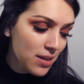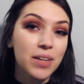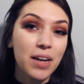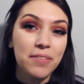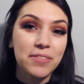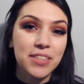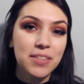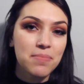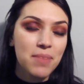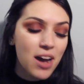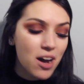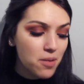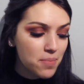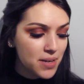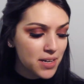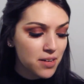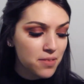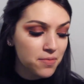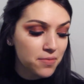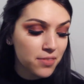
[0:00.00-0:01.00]
I've somehow
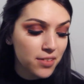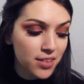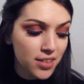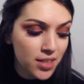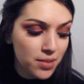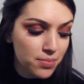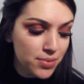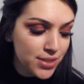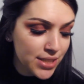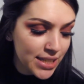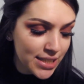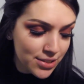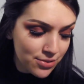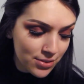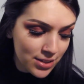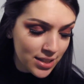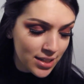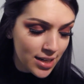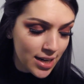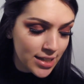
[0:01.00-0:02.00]
become really obsessed
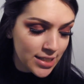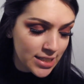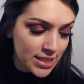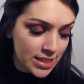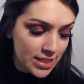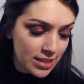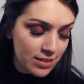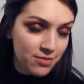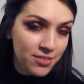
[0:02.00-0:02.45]
with the idea